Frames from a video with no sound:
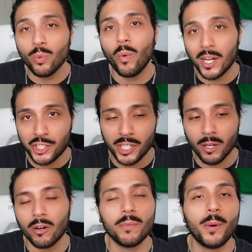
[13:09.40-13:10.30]
watching
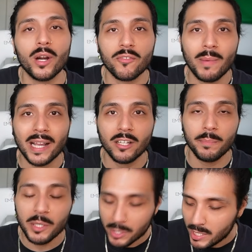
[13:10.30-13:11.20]
are a part of my
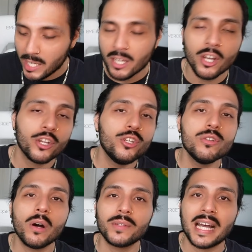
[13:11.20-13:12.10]
community. You
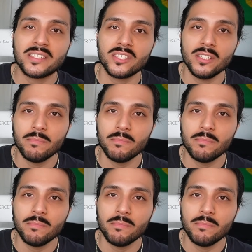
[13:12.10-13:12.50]
know that's the